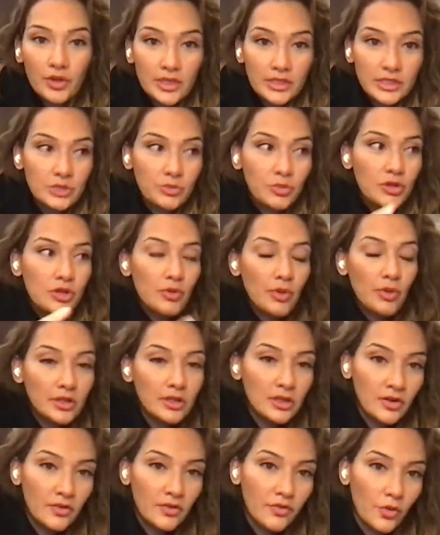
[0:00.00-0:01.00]
This is what you want to
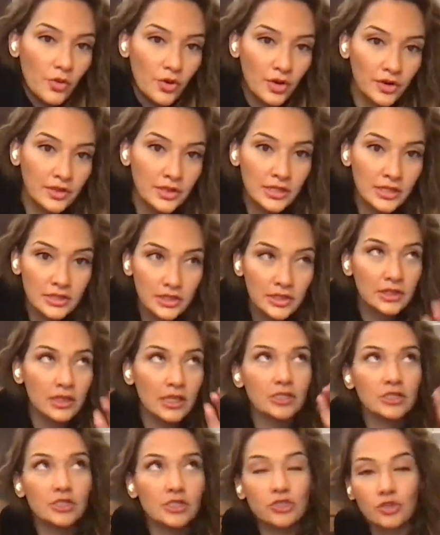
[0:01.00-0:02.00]
look for. These are the
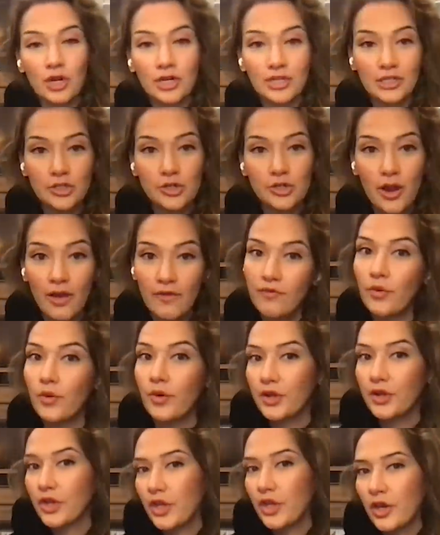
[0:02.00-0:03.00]
things you're trying to strive
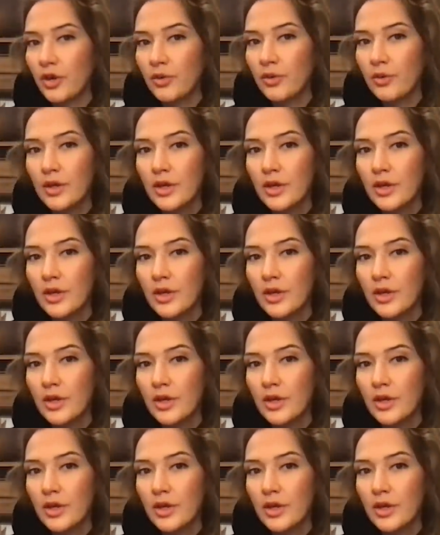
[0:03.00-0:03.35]
for, you know?